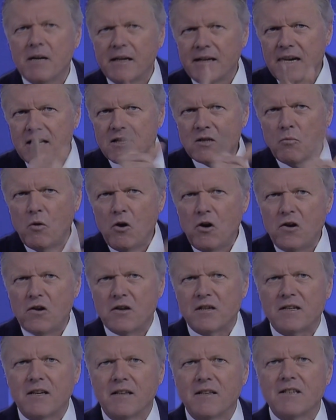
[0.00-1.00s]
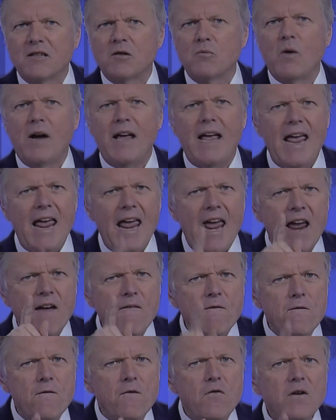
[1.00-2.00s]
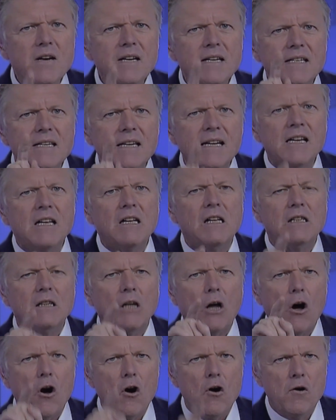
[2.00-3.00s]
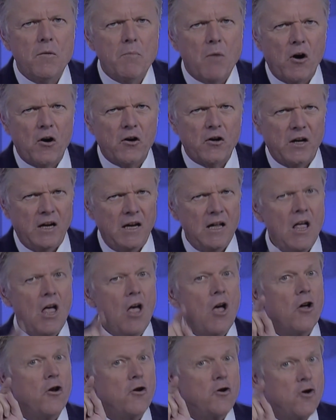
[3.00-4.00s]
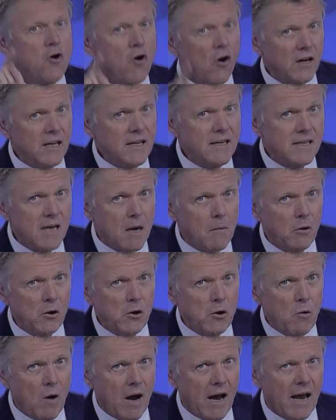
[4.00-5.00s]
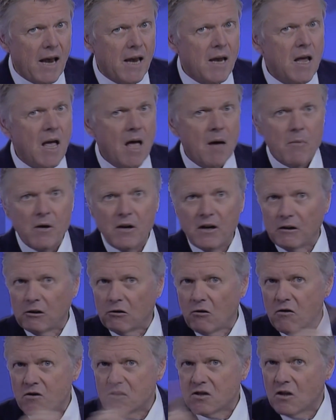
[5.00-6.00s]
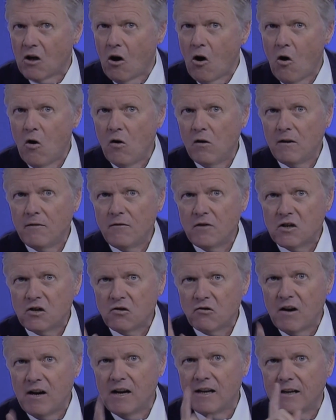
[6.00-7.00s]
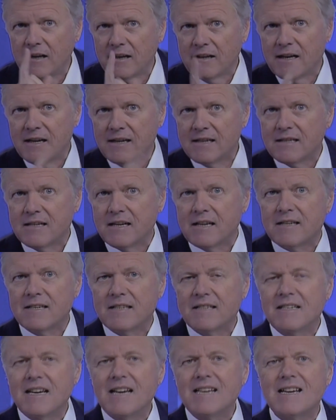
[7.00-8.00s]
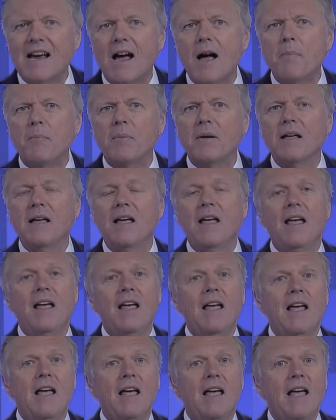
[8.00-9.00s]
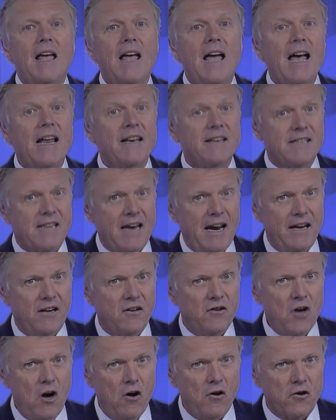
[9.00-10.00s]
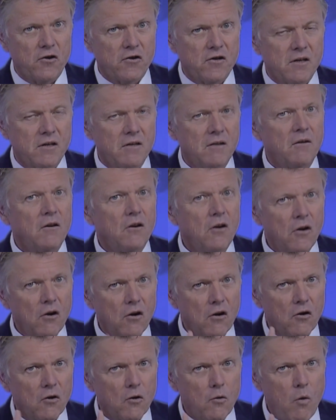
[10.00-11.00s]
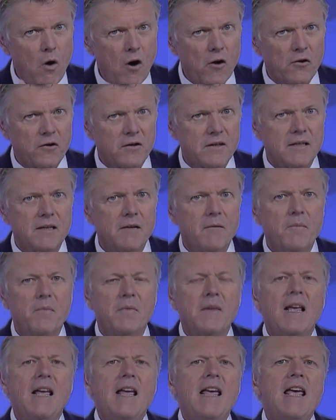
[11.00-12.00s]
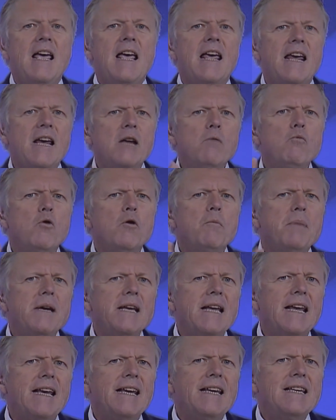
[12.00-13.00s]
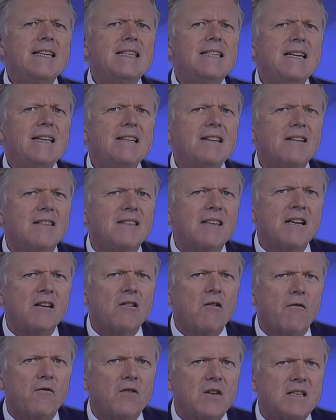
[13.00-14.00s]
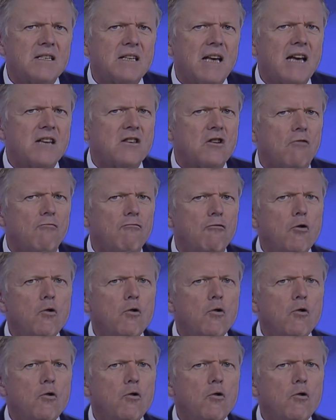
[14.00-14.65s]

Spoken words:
But it gets worse, and this is where every single homeowner, not in WA, but across the whole of Australia, needs to sit up and take note. Quote, it would be easy to think of this as a